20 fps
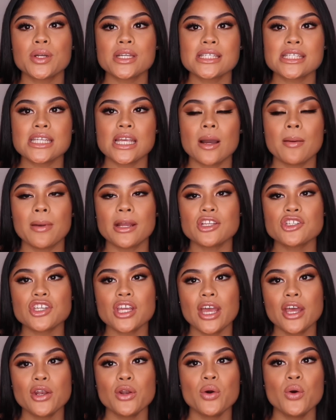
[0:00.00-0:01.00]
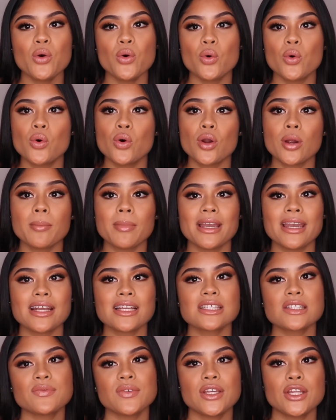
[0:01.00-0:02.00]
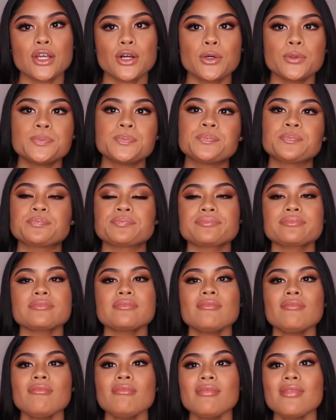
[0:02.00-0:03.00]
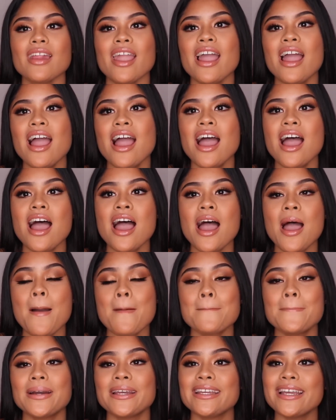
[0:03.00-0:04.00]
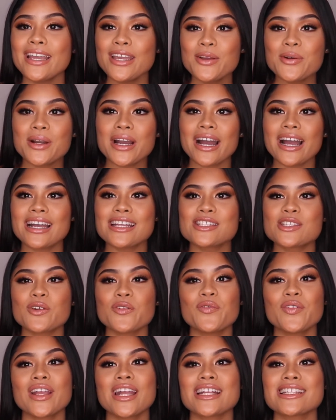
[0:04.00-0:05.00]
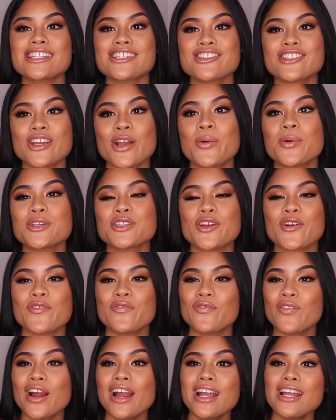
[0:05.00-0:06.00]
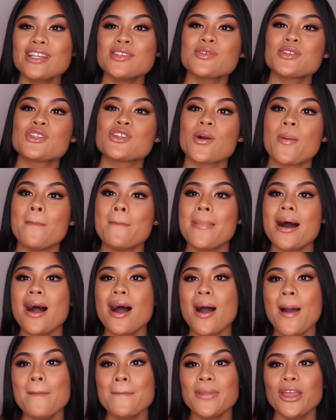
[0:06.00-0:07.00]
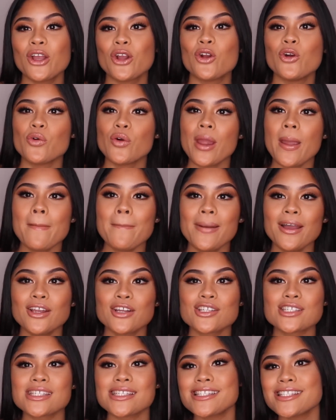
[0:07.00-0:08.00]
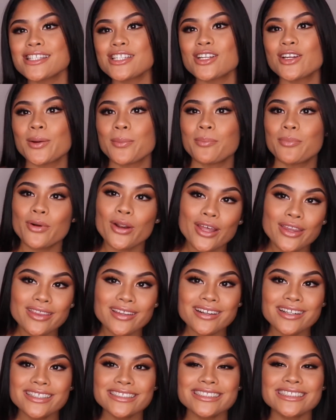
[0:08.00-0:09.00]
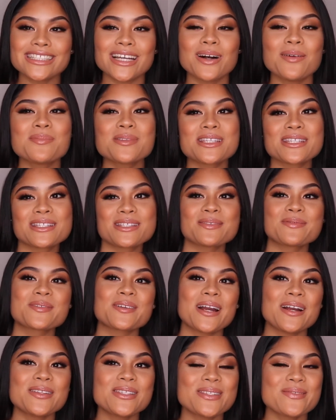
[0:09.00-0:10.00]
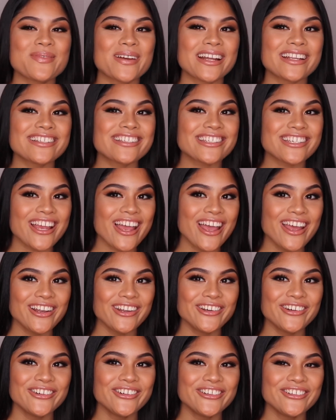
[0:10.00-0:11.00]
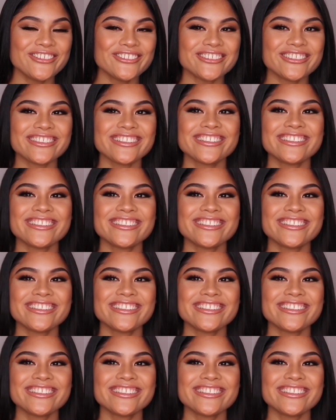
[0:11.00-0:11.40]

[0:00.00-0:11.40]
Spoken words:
to see on my channel or my next video. But yeah, you guys, don't forget to share with your friends, with your mom, your grandma, your sister, your brother. Tell them to subscribe to my channel.